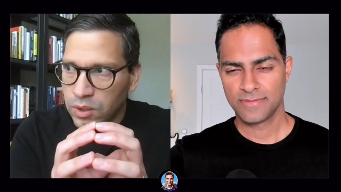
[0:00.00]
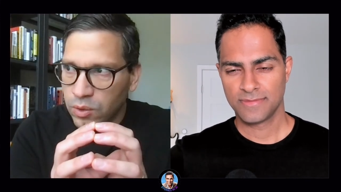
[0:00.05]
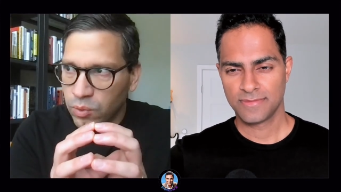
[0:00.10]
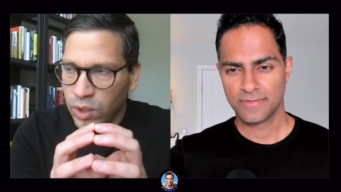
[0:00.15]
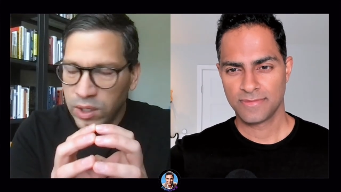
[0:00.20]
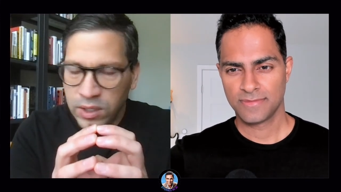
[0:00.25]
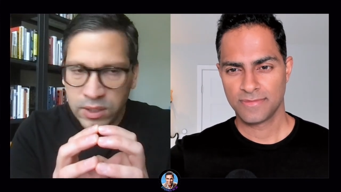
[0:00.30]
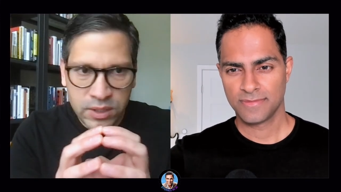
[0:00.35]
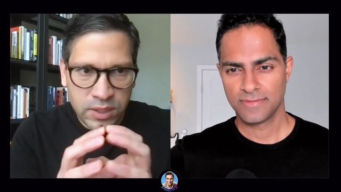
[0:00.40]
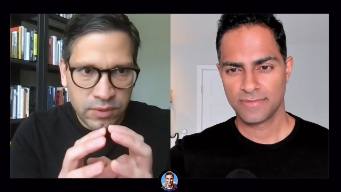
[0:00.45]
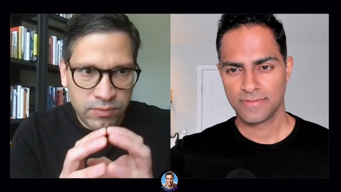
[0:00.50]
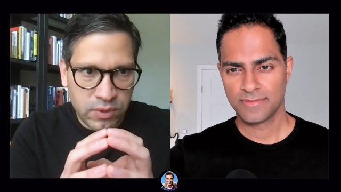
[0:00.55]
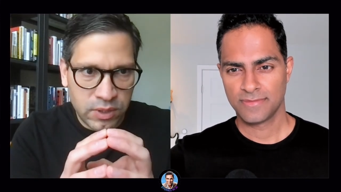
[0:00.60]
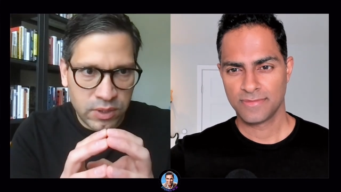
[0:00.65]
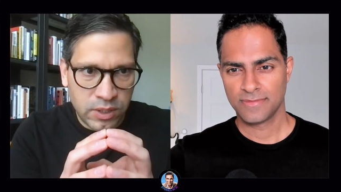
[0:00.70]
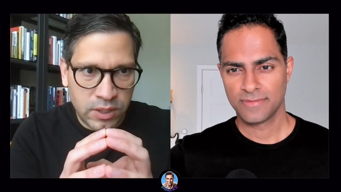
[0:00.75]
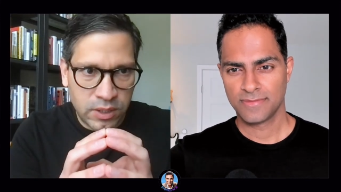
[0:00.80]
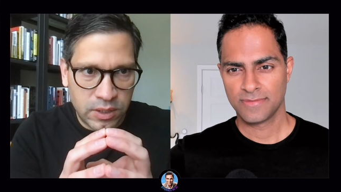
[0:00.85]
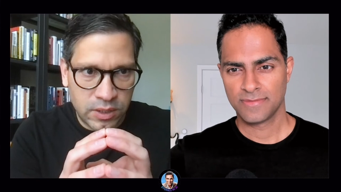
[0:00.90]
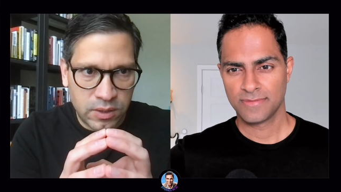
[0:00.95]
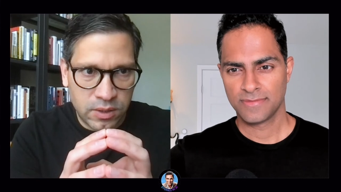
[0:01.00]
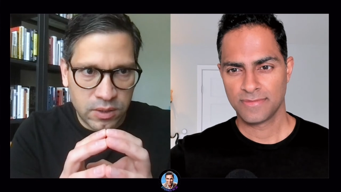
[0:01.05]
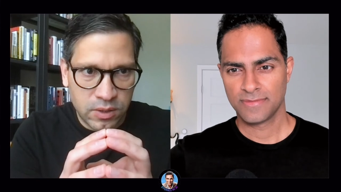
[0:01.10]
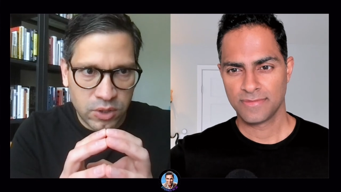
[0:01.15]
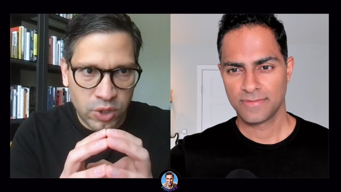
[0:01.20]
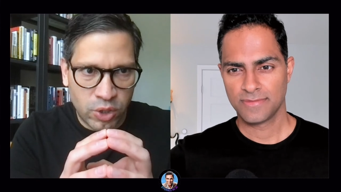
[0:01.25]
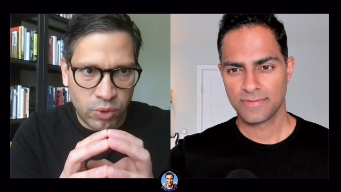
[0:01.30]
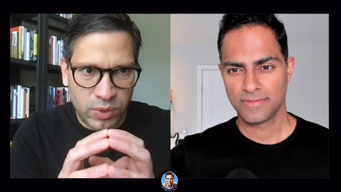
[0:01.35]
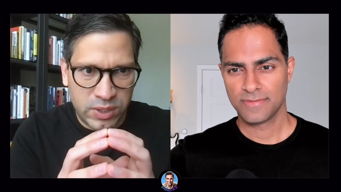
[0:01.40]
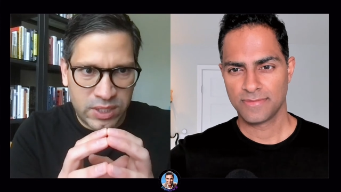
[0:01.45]
Speaker 1: relatively,
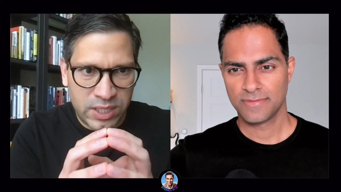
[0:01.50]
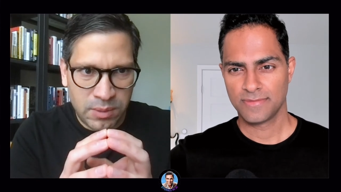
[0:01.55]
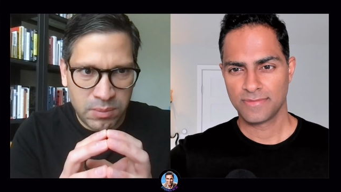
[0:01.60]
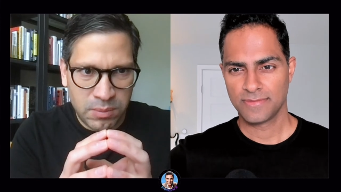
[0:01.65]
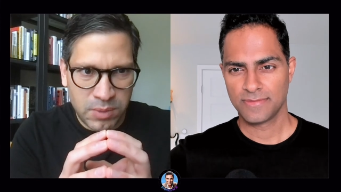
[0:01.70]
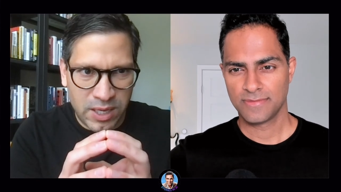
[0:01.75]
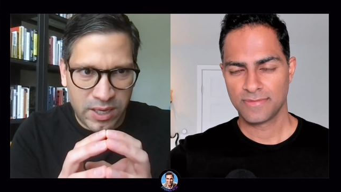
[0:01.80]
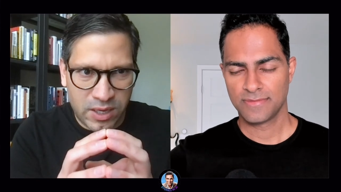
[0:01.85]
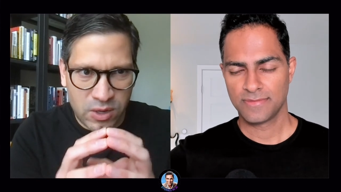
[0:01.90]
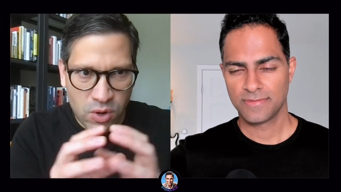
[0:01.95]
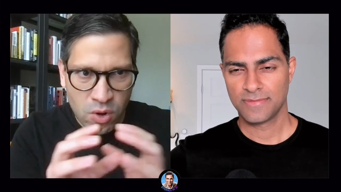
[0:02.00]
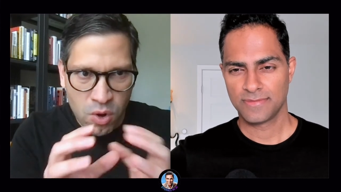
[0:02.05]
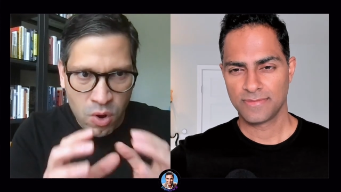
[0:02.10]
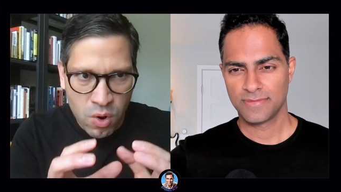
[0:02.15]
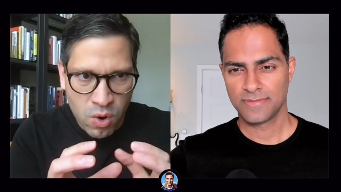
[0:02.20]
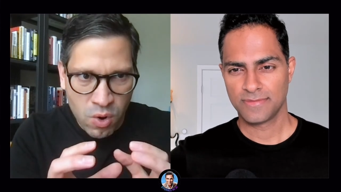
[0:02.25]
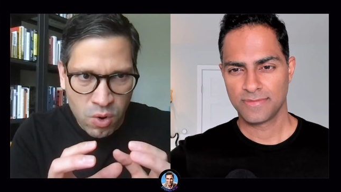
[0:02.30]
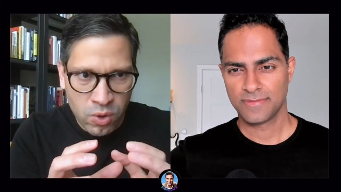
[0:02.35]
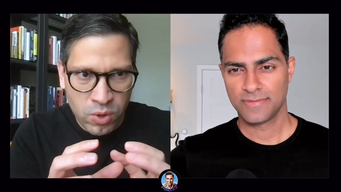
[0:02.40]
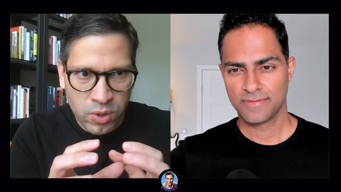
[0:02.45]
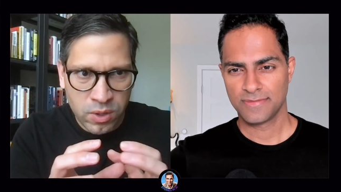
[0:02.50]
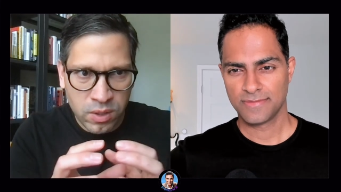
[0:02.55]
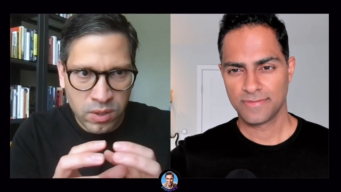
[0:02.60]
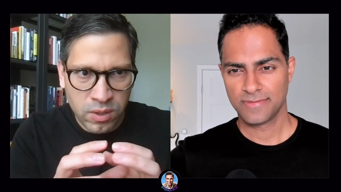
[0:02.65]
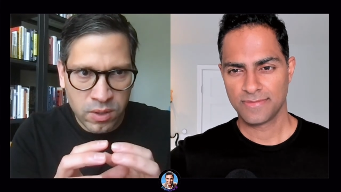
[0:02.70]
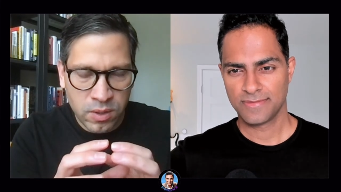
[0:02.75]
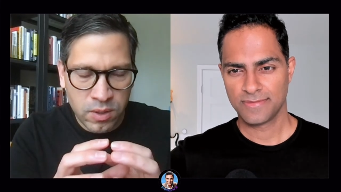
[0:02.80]
you know, what seem like hard